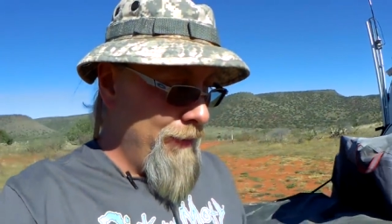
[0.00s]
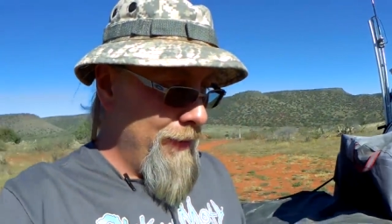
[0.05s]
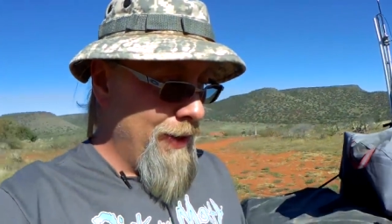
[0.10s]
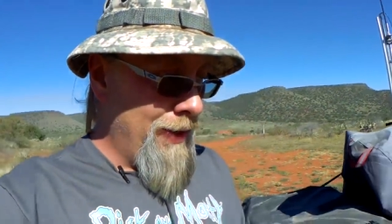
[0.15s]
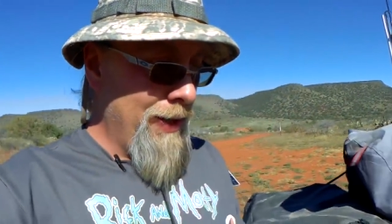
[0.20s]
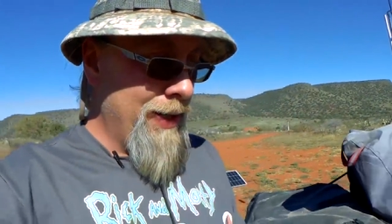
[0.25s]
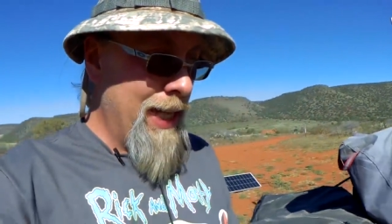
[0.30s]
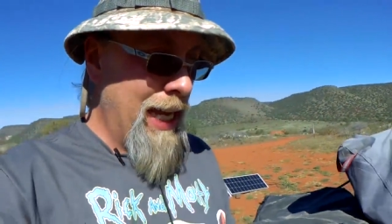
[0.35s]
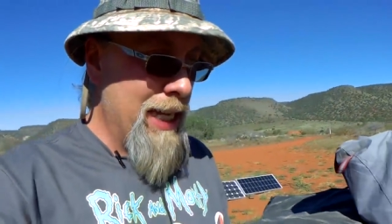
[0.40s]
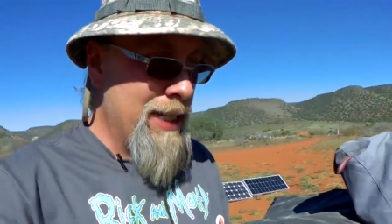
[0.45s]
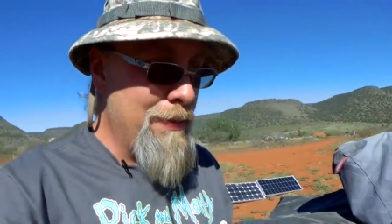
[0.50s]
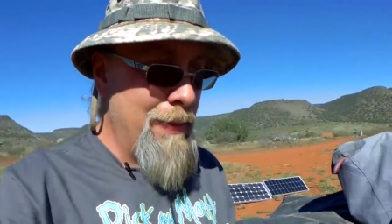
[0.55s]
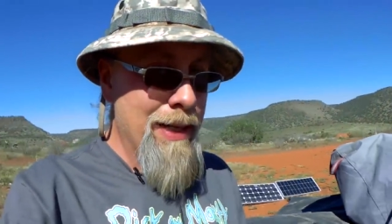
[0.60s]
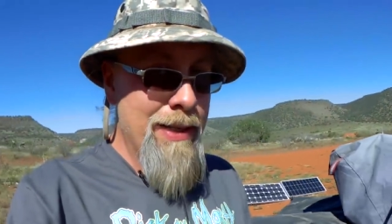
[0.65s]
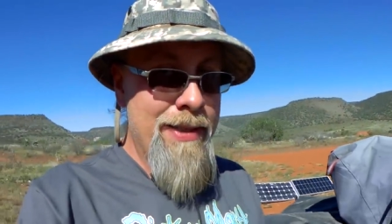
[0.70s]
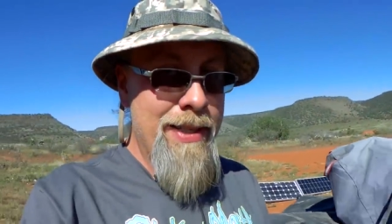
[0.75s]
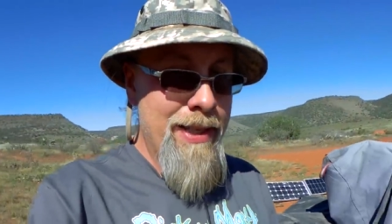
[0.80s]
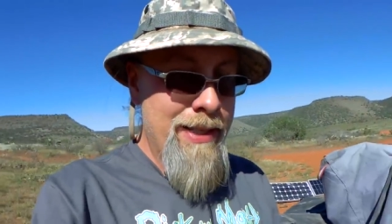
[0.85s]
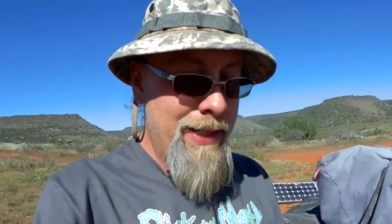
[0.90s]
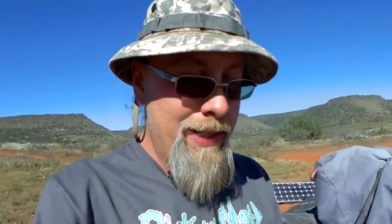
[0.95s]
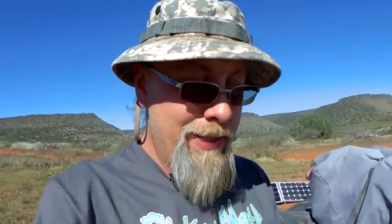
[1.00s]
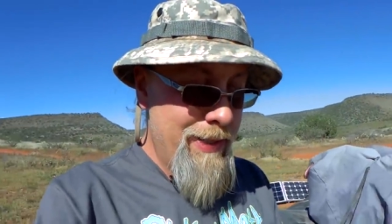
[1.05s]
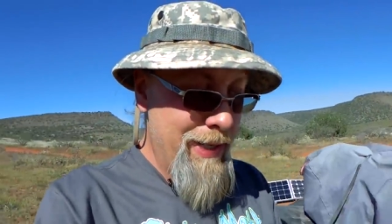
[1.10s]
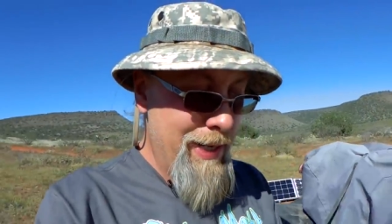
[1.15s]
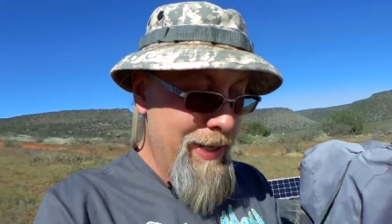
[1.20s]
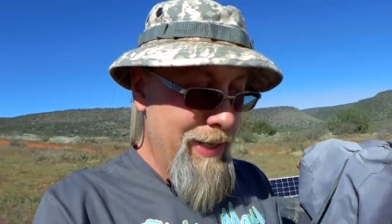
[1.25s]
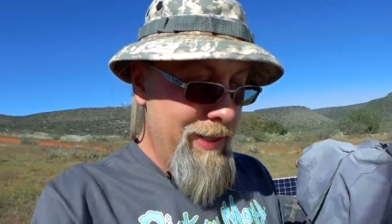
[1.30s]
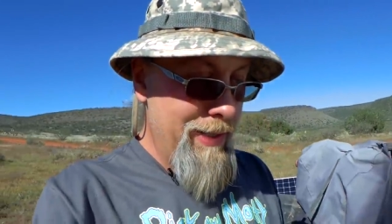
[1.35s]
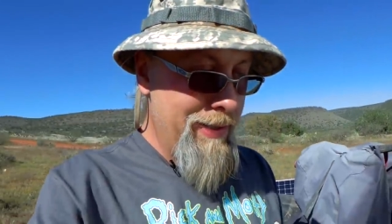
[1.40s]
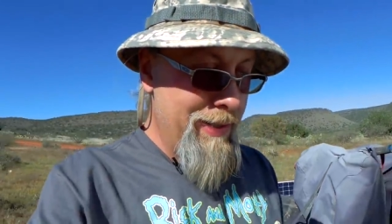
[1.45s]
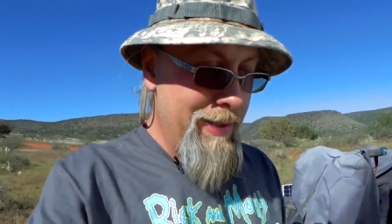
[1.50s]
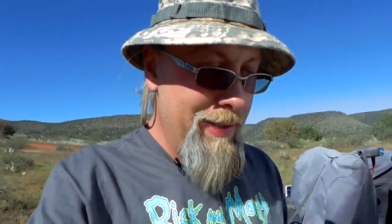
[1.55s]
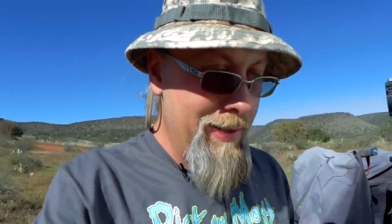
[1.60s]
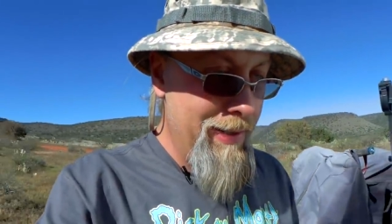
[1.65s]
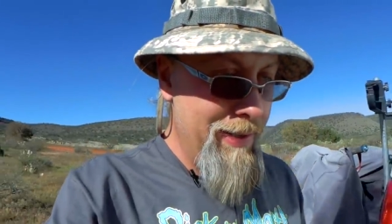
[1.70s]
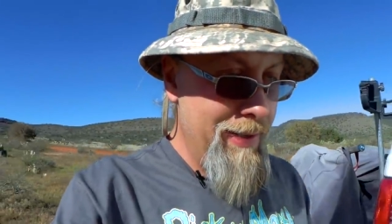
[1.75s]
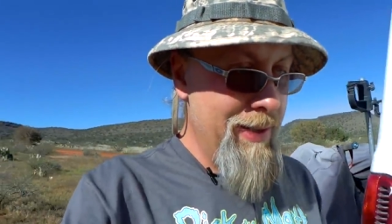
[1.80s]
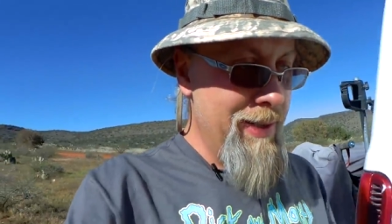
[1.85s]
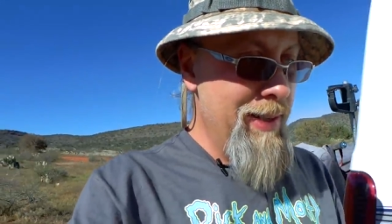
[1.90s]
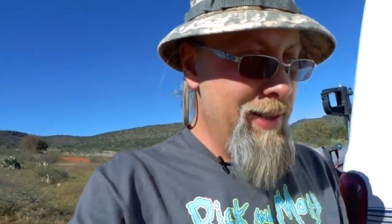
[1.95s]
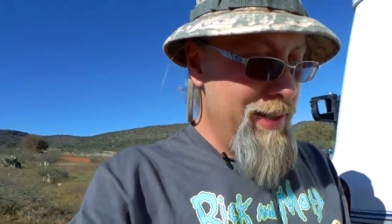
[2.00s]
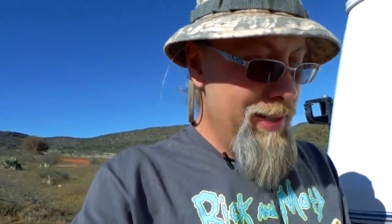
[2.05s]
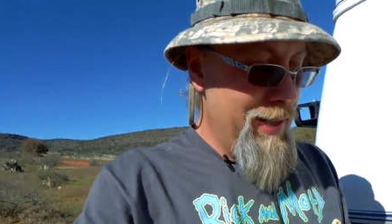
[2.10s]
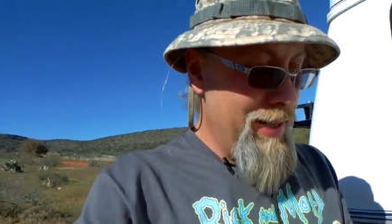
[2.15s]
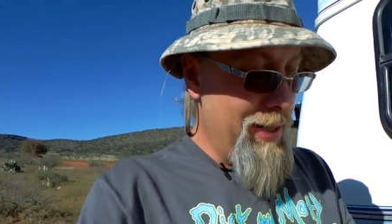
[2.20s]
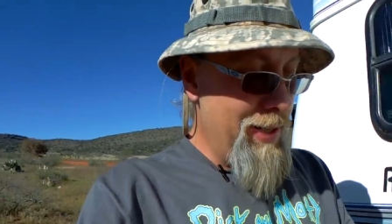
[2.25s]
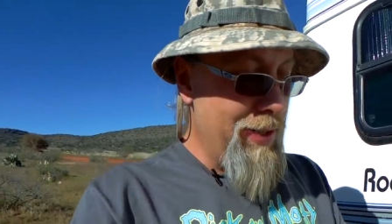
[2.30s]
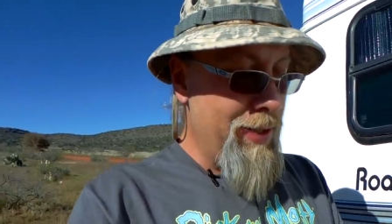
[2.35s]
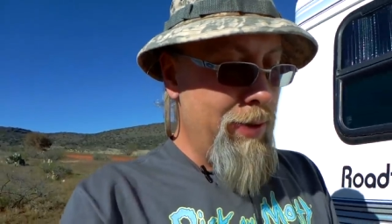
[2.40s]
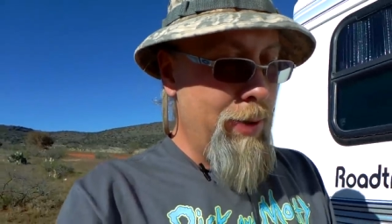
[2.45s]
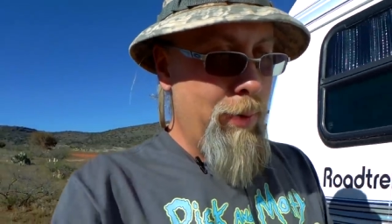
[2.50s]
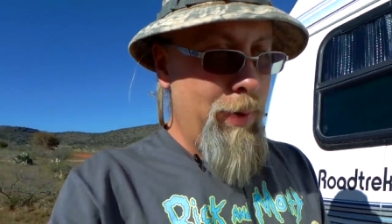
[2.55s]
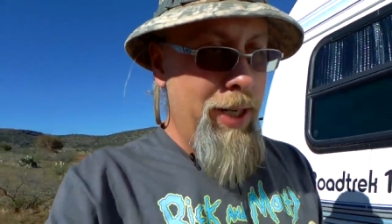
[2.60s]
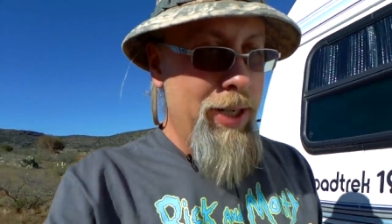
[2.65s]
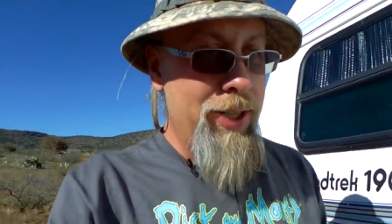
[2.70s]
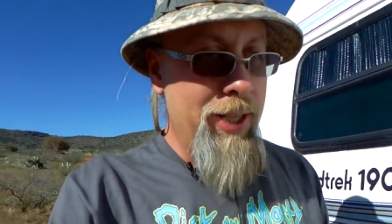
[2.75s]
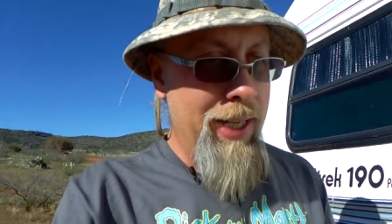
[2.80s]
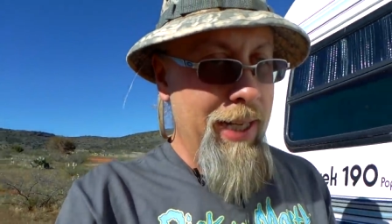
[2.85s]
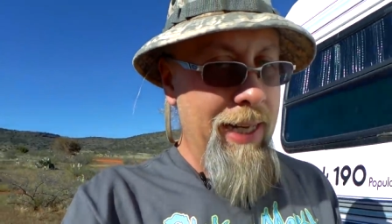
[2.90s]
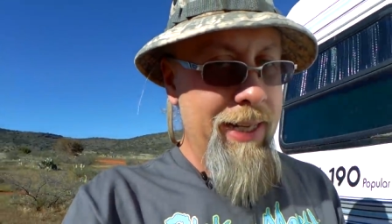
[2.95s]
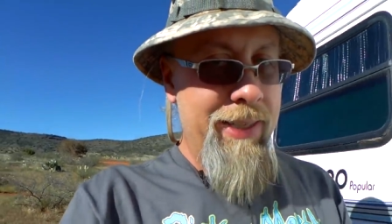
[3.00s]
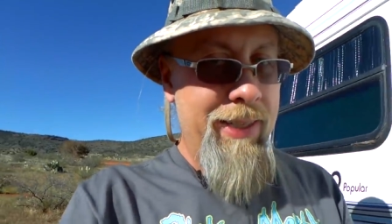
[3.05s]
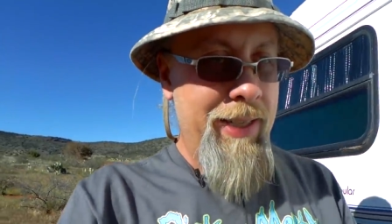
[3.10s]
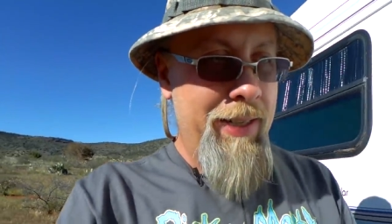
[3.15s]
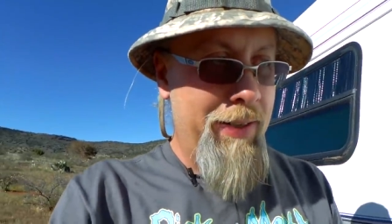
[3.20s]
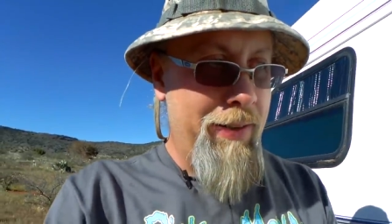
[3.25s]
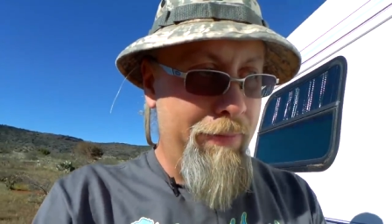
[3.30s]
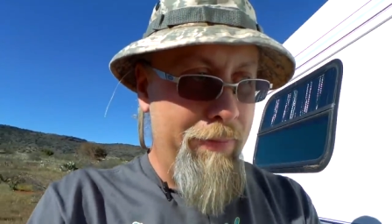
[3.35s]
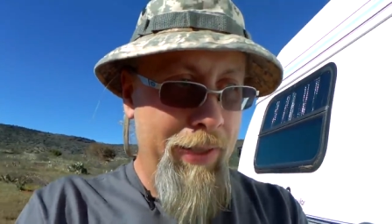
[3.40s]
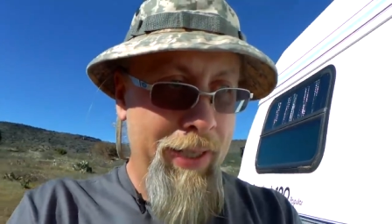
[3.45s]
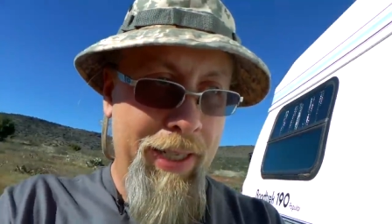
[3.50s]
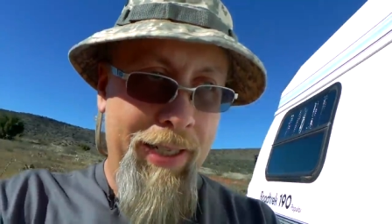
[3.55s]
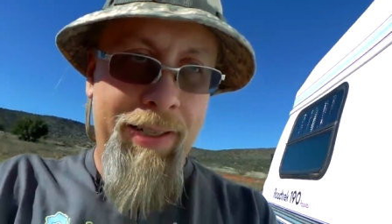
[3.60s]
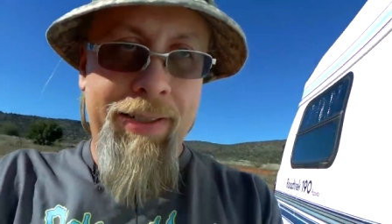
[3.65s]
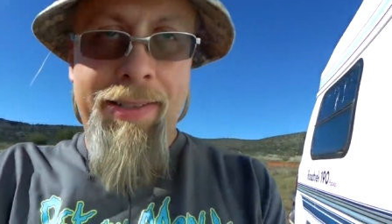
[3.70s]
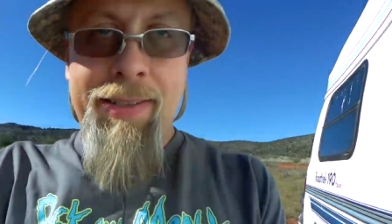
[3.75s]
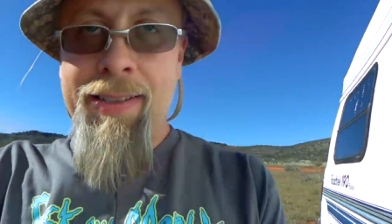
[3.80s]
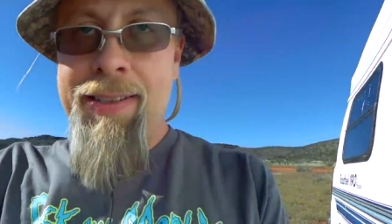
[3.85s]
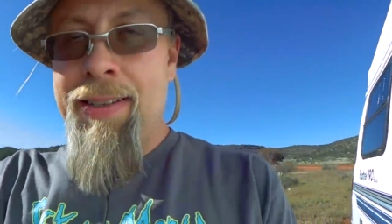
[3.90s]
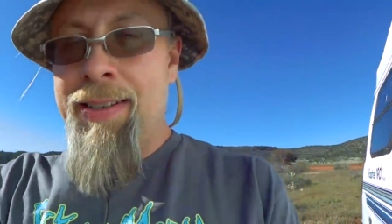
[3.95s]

It only takes about 60 seconds. I also want to wash the gasoline off my hands.